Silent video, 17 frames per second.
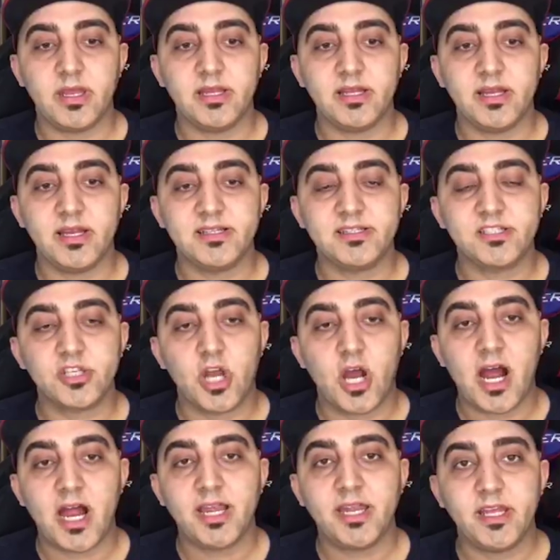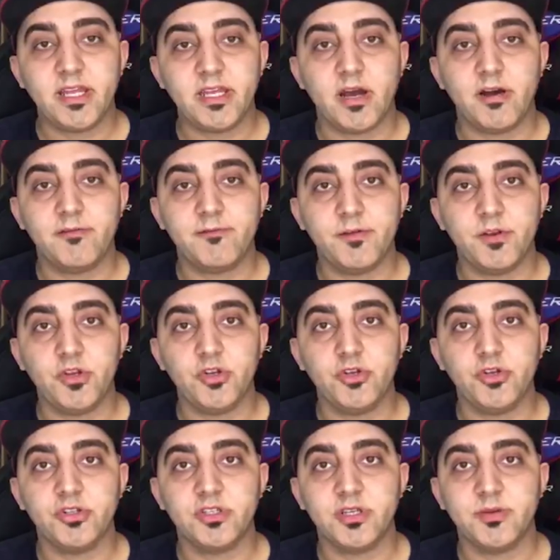it, it's tidy enough for
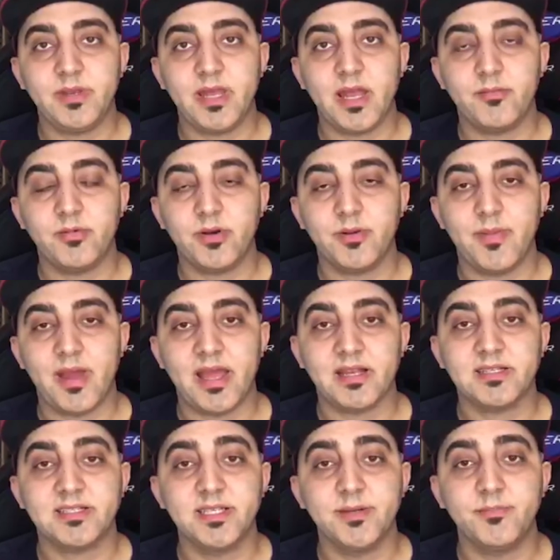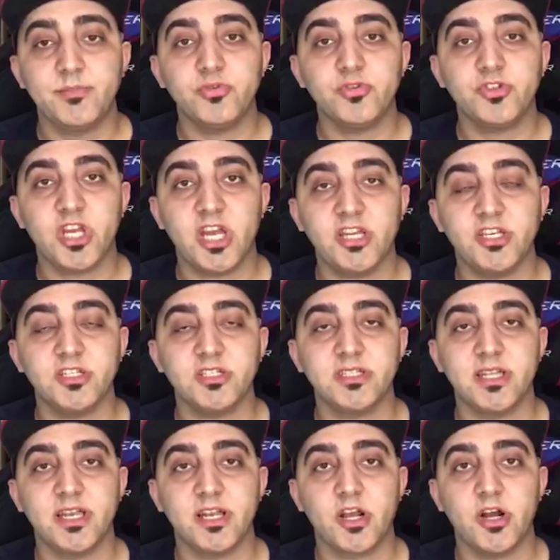you to be able to make simple
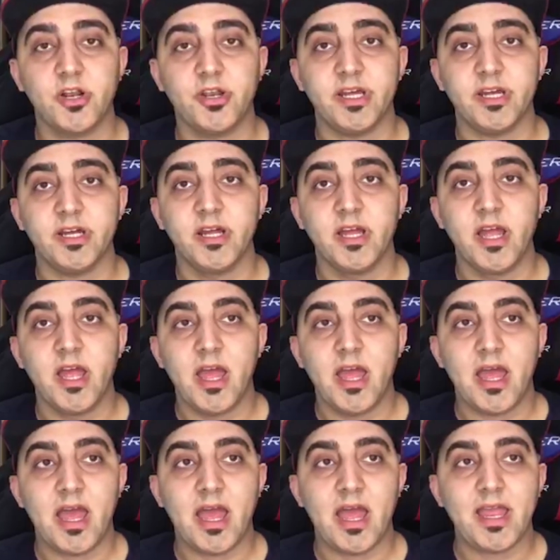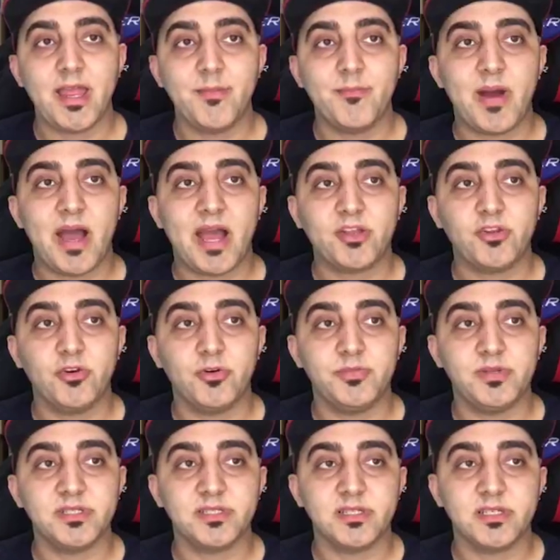changes that are going to uh, impact
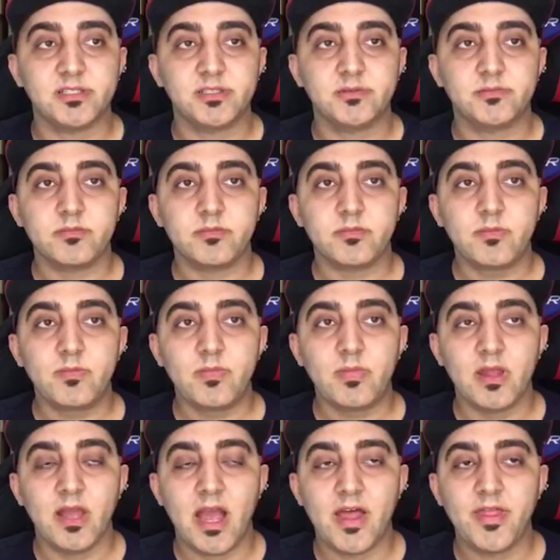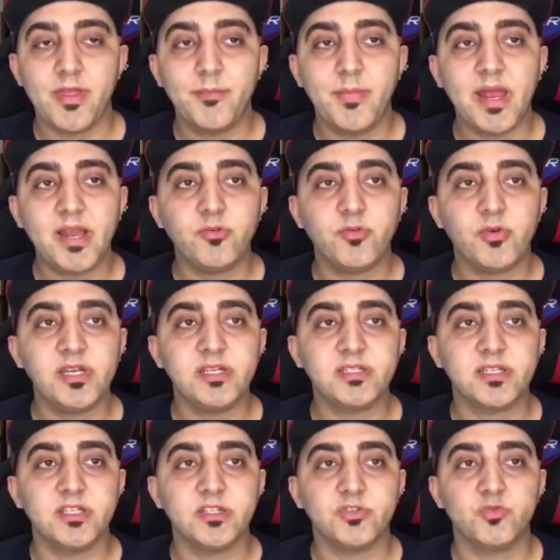your business and the main
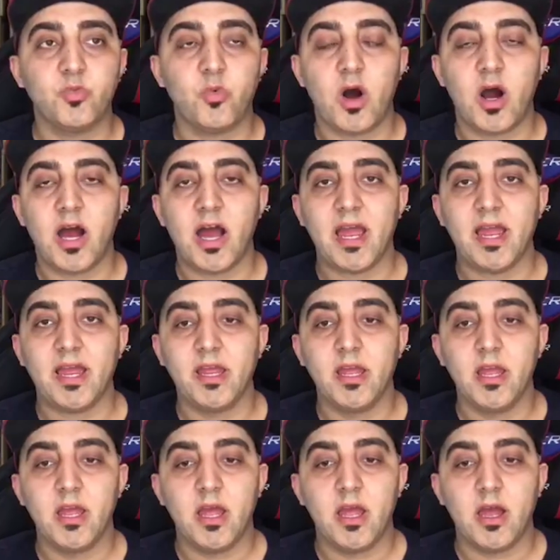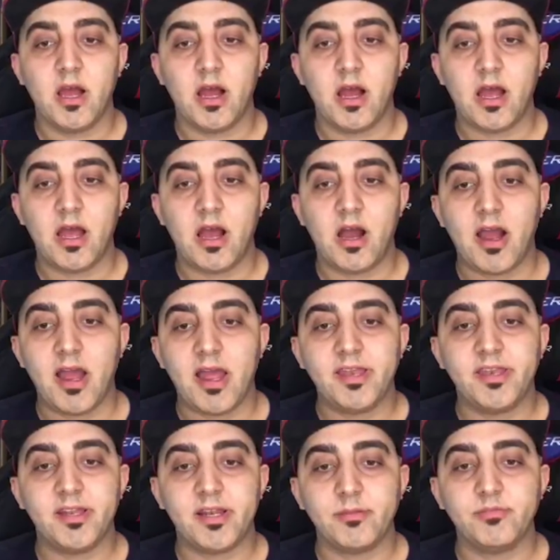reasons why uh,
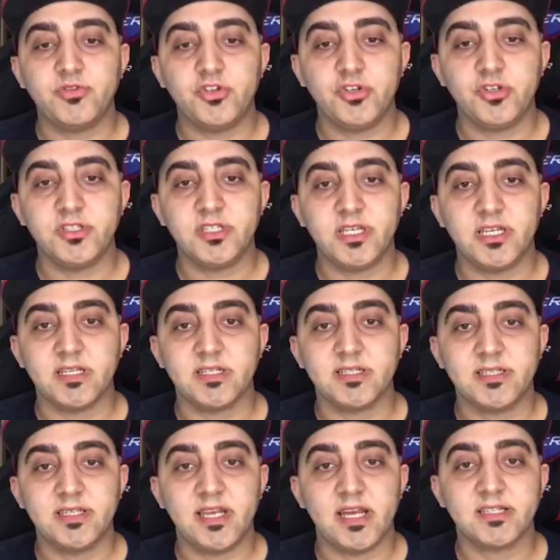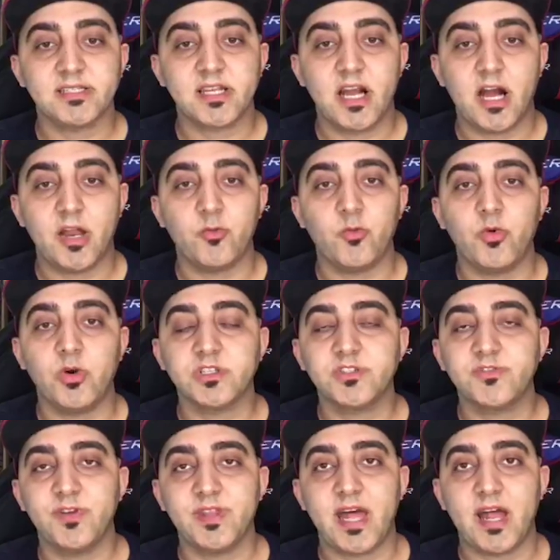I ended up choosing CS Cart
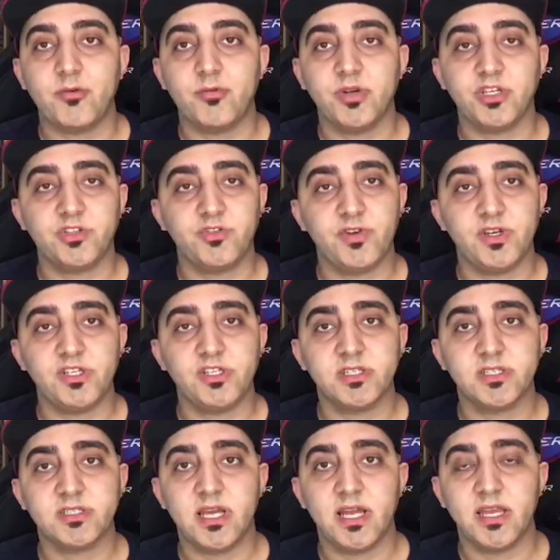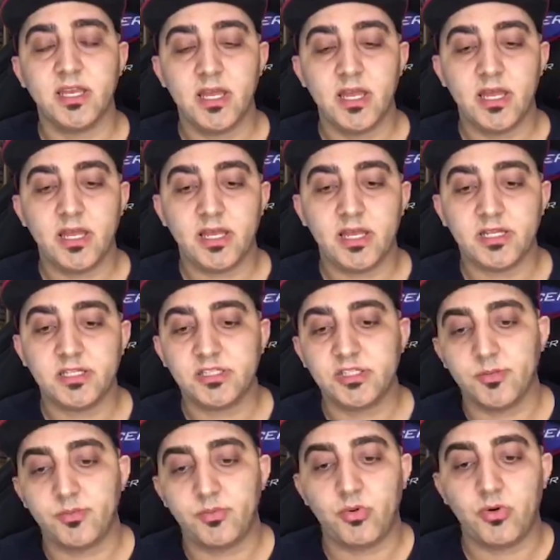was for that rich feature set.
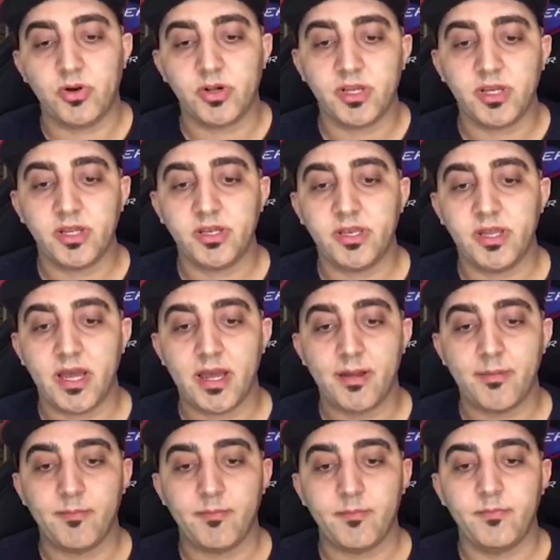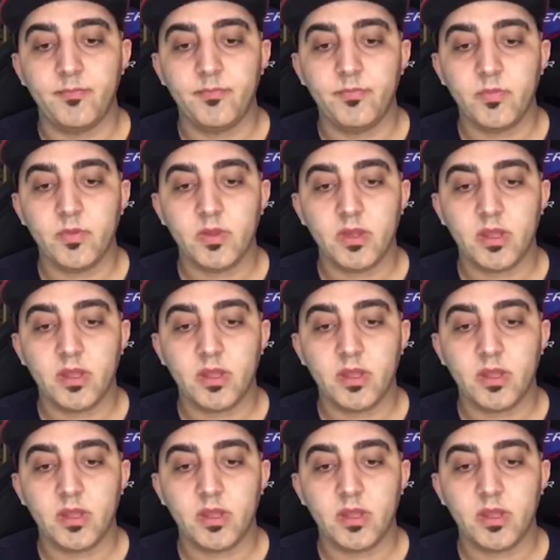It supported um,